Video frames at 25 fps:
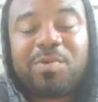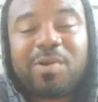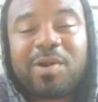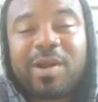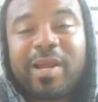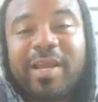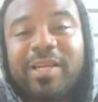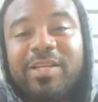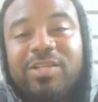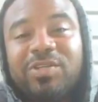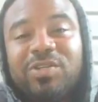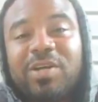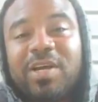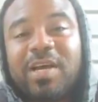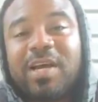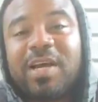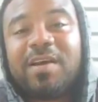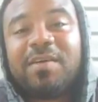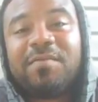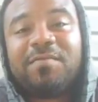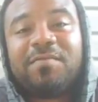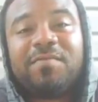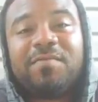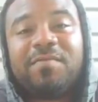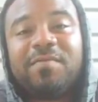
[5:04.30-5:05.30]
prey
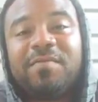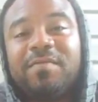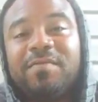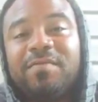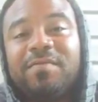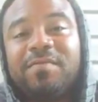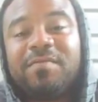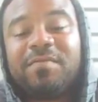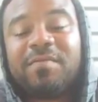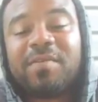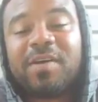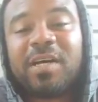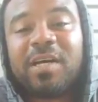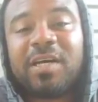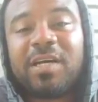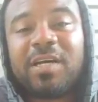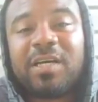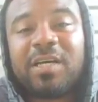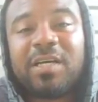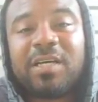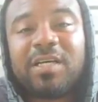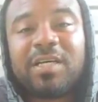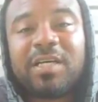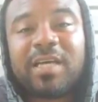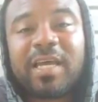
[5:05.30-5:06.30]
drive,
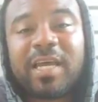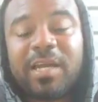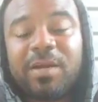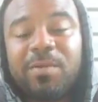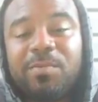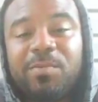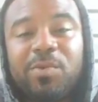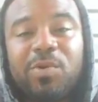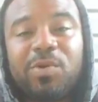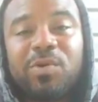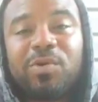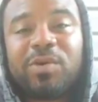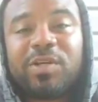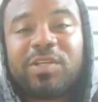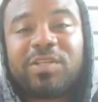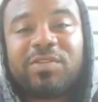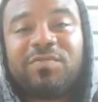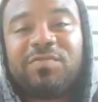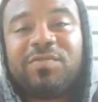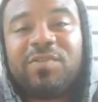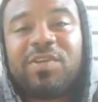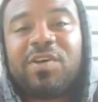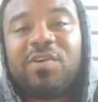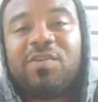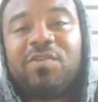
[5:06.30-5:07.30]
animal
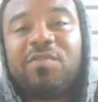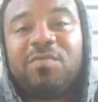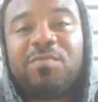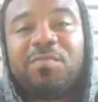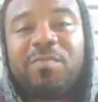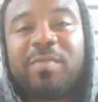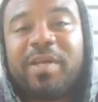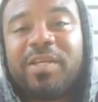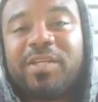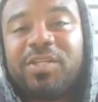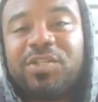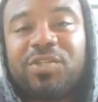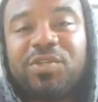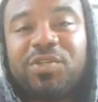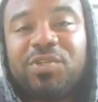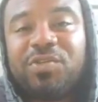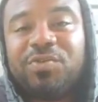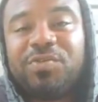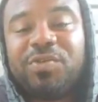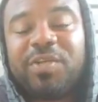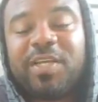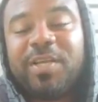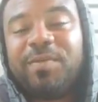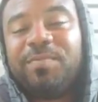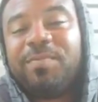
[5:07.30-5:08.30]
aggressive dog, make sure
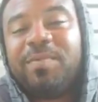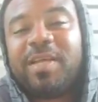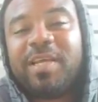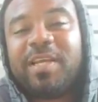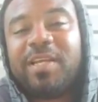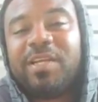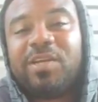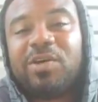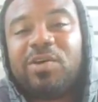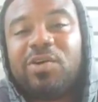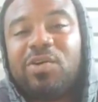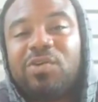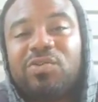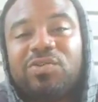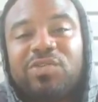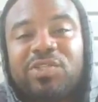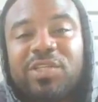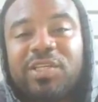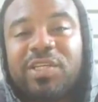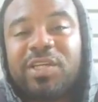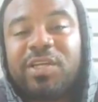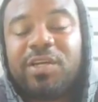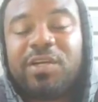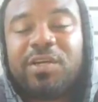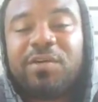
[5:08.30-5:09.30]
you keep that dog
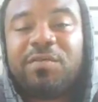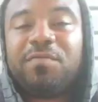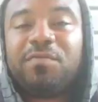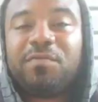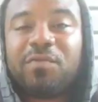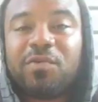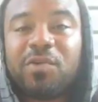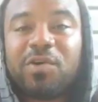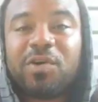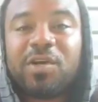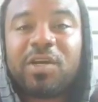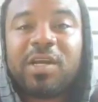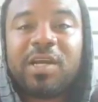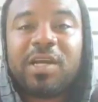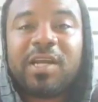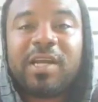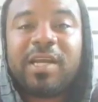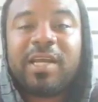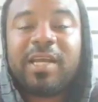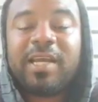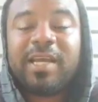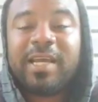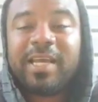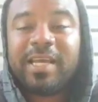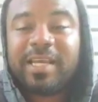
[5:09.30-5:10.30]
secure for
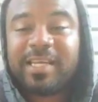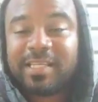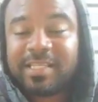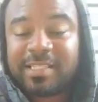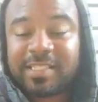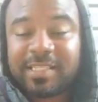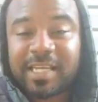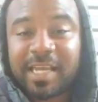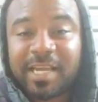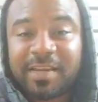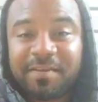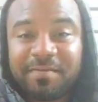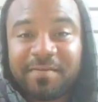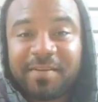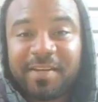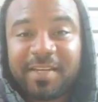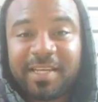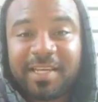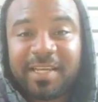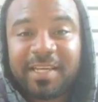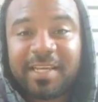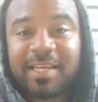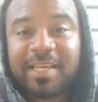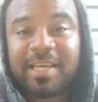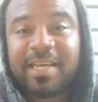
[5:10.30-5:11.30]
his
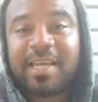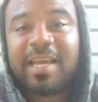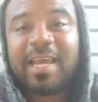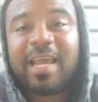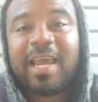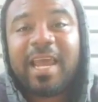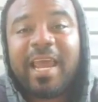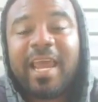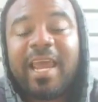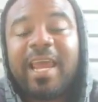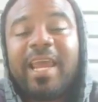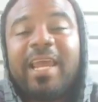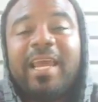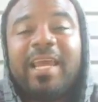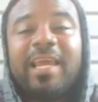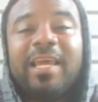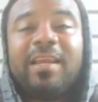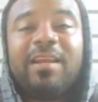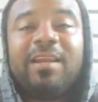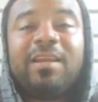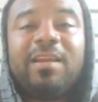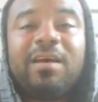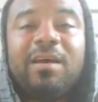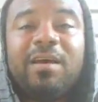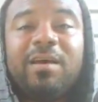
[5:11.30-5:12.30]
safety
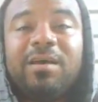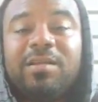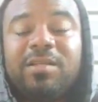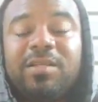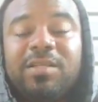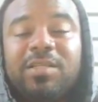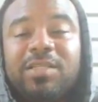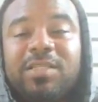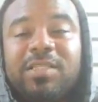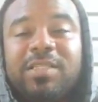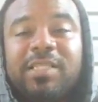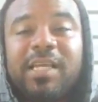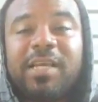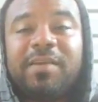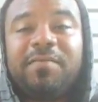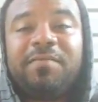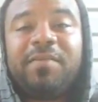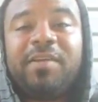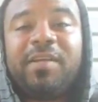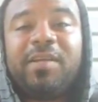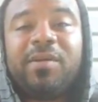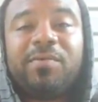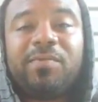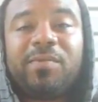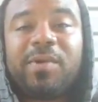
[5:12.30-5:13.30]
and others'
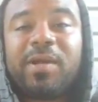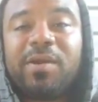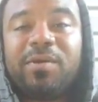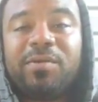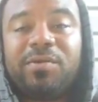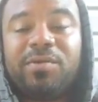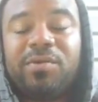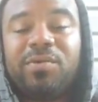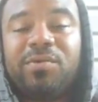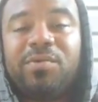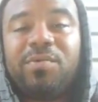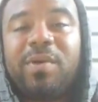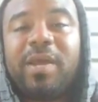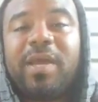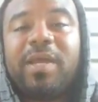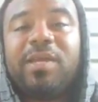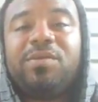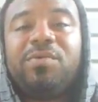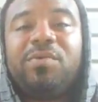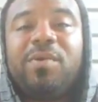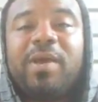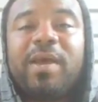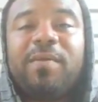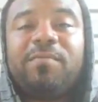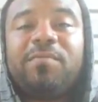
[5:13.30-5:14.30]
safety around you. And
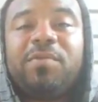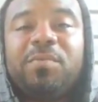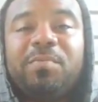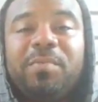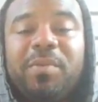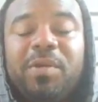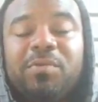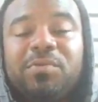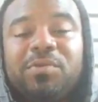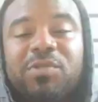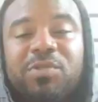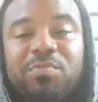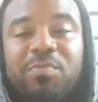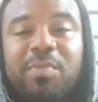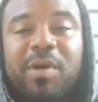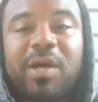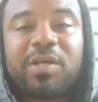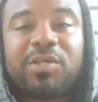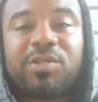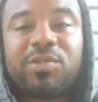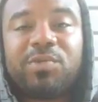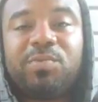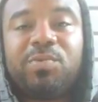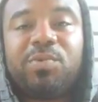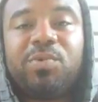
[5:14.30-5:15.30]
you have to be
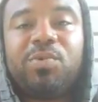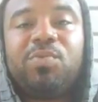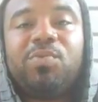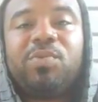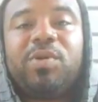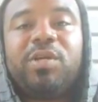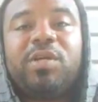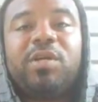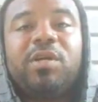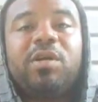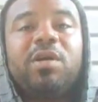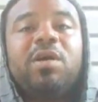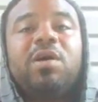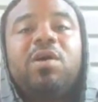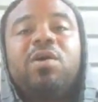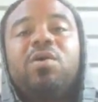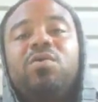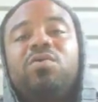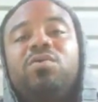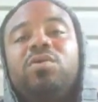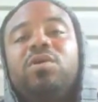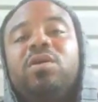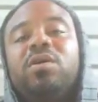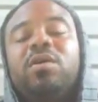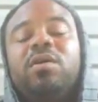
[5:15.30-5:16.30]
responsible when you're an
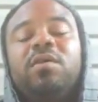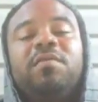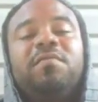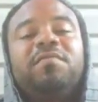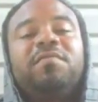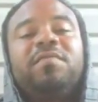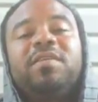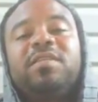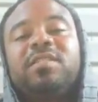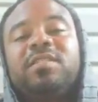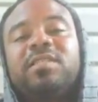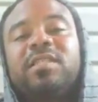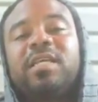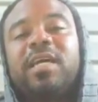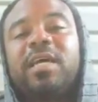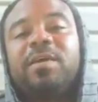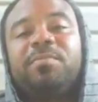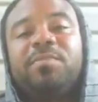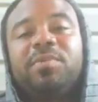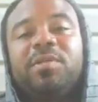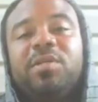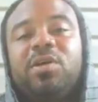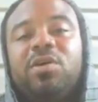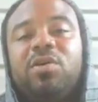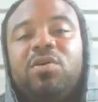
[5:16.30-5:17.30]
owner of this
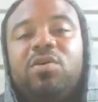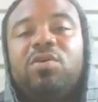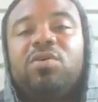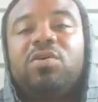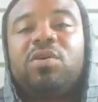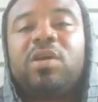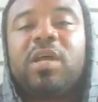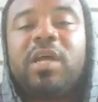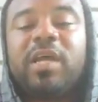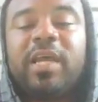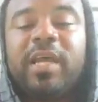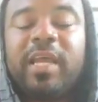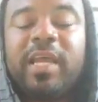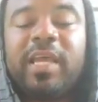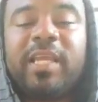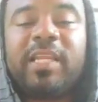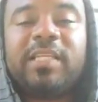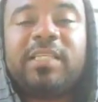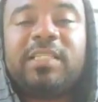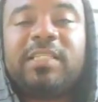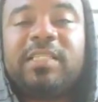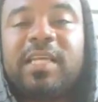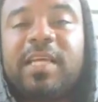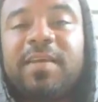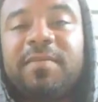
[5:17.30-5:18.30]
type of dog. It
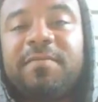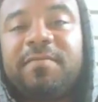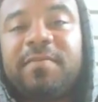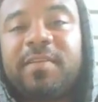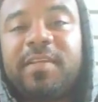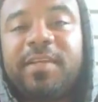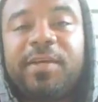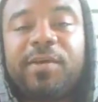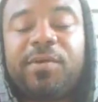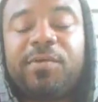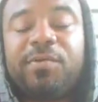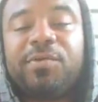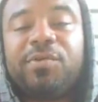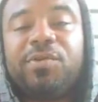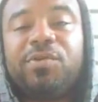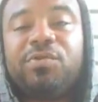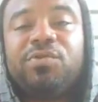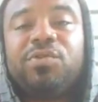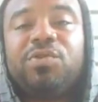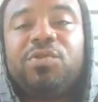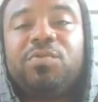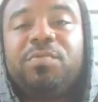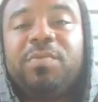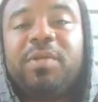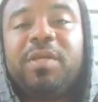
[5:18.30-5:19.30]
is definitely on you
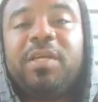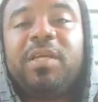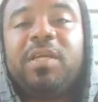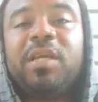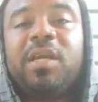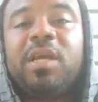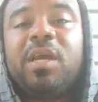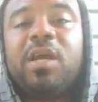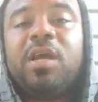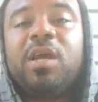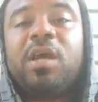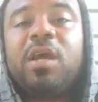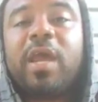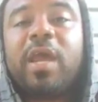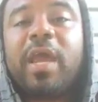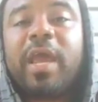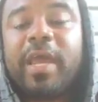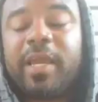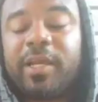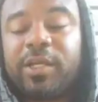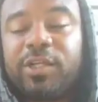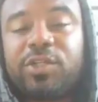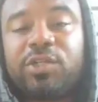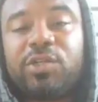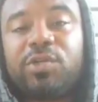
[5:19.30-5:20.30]
to be
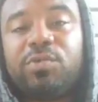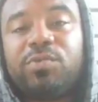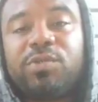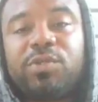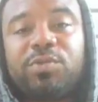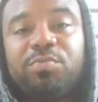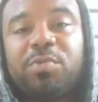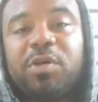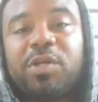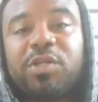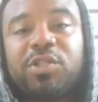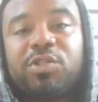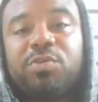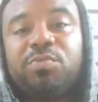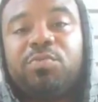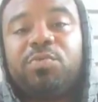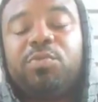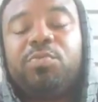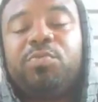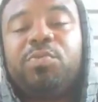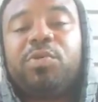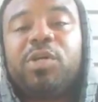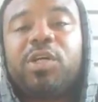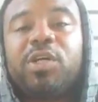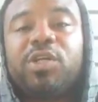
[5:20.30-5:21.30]
extra responsible,
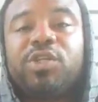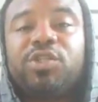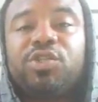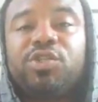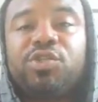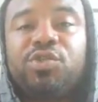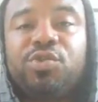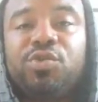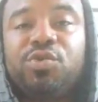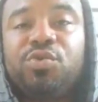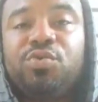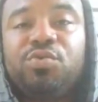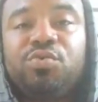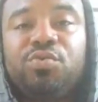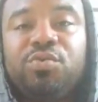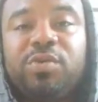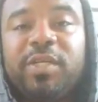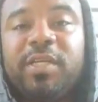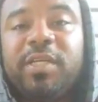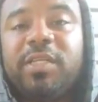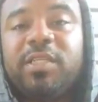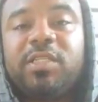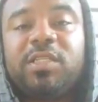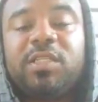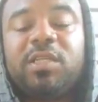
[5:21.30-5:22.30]
because you
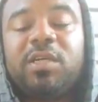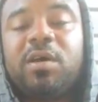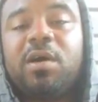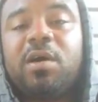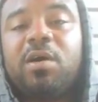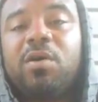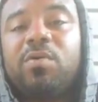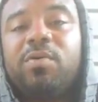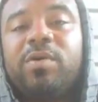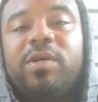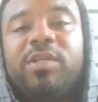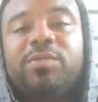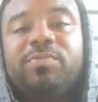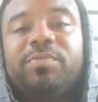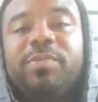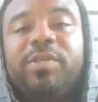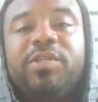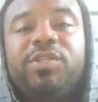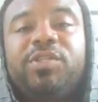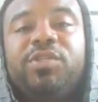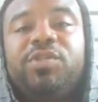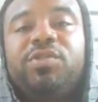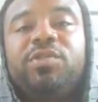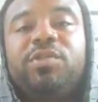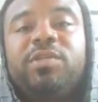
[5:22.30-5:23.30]
need to always
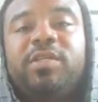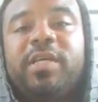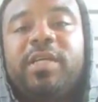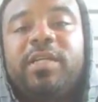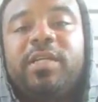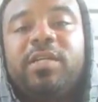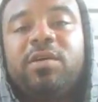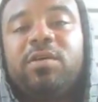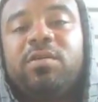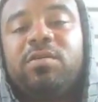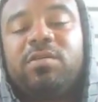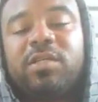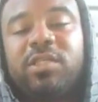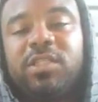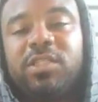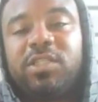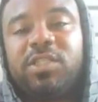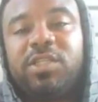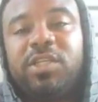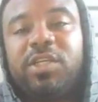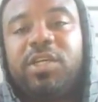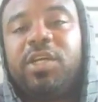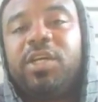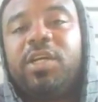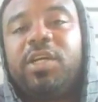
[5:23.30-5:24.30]
make sure that dog is
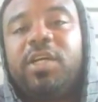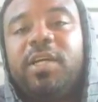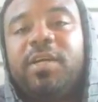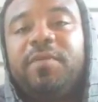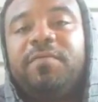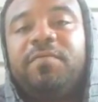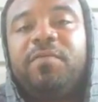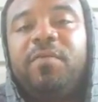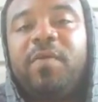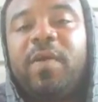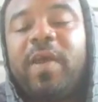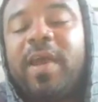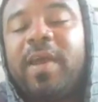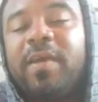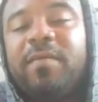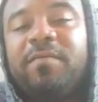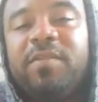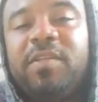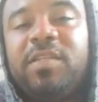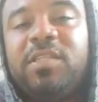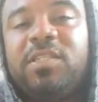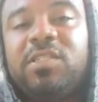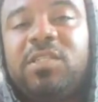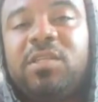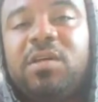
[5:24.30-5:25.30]
secure if you have
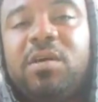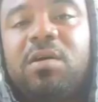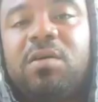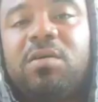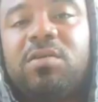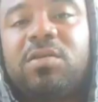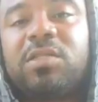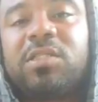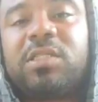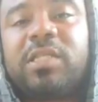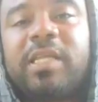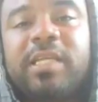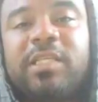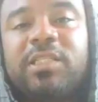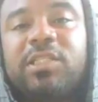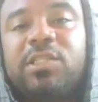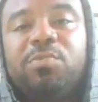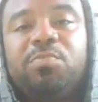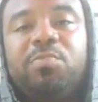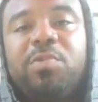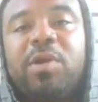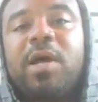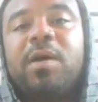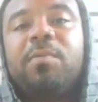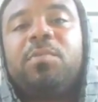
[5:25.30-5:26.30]
these dogs. That's the
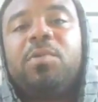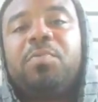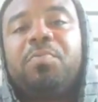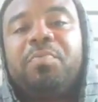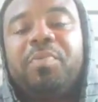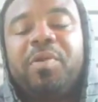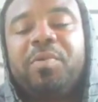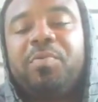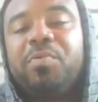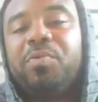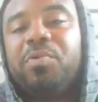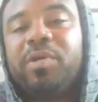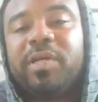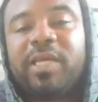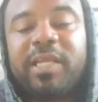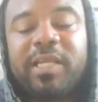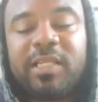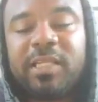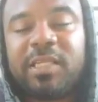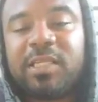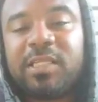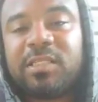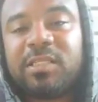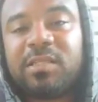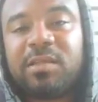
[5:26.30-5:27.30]
problem. People
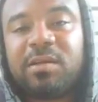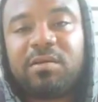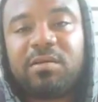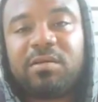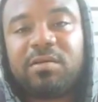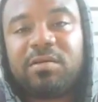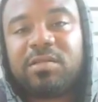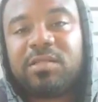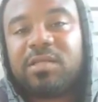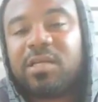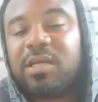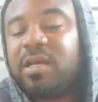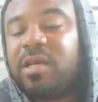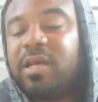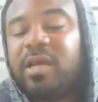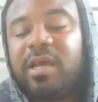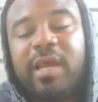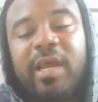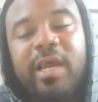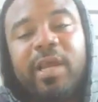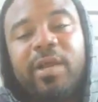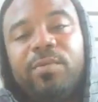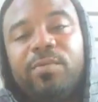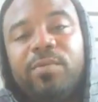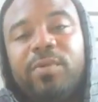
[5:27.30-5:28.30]
get these dogs
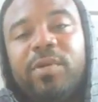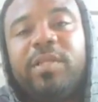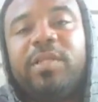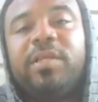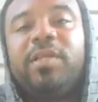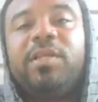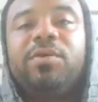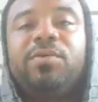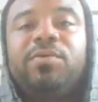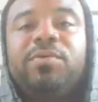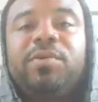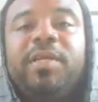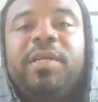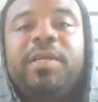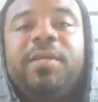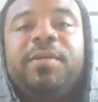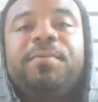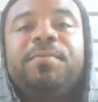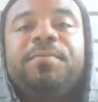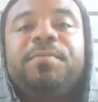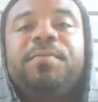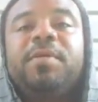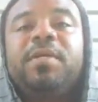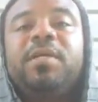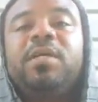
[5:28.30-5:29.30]
and really don't need
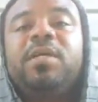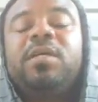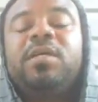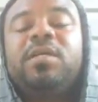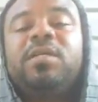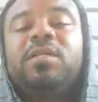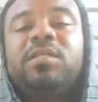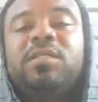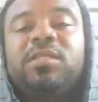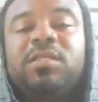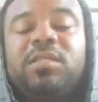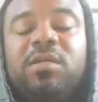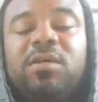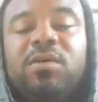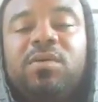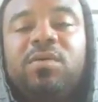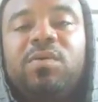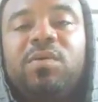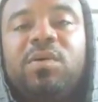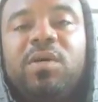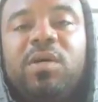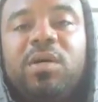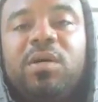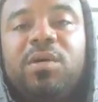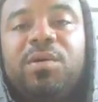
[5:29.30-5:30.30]
them.
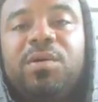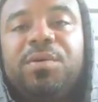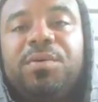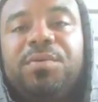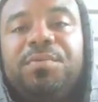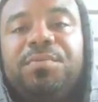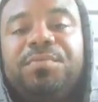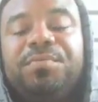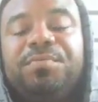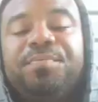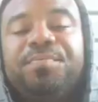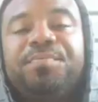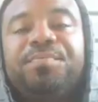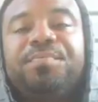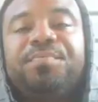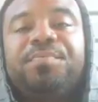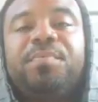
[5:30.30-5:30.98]
So